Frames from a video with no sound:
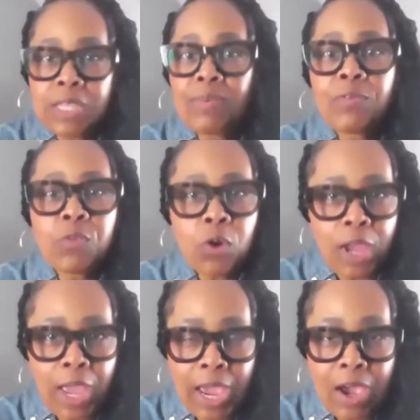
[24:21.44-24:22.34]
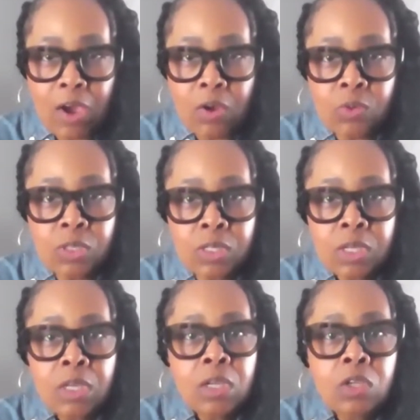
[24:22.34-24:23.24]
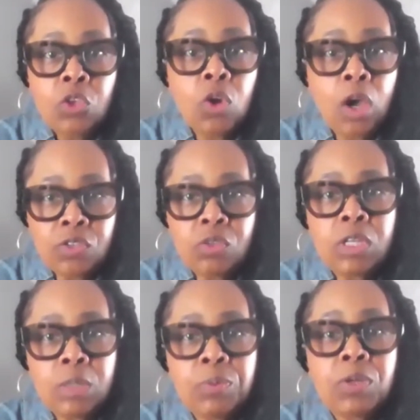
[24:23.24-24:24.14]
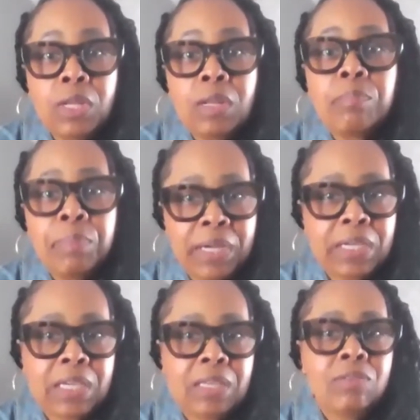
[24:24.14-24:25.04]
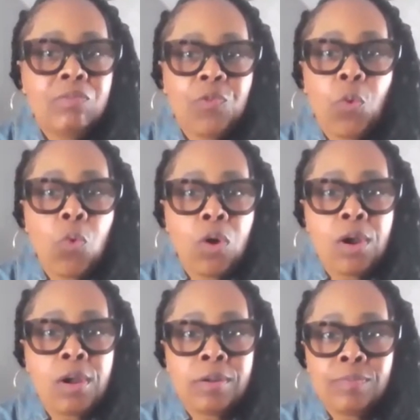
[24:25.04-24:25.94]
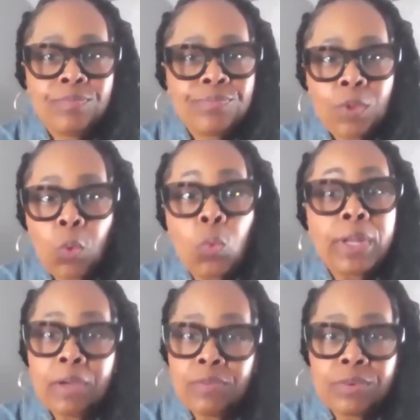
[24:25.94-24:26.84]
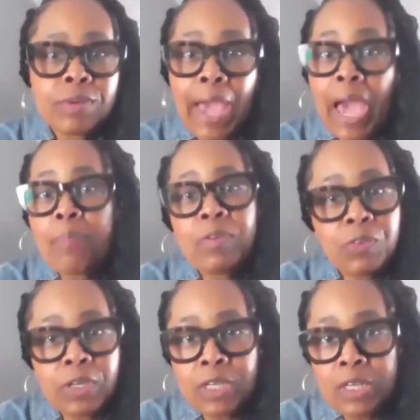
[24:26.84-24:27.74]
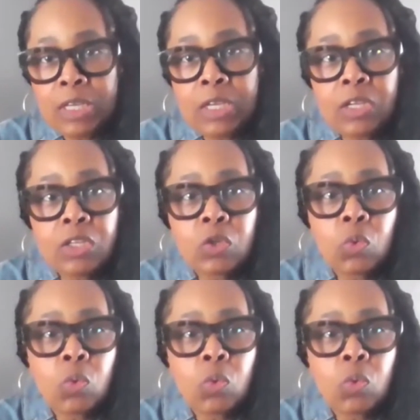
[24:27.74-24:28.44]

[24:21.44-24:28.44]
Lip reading: saving up for a house. You also need to put in a bucket for whatever, a happy fund,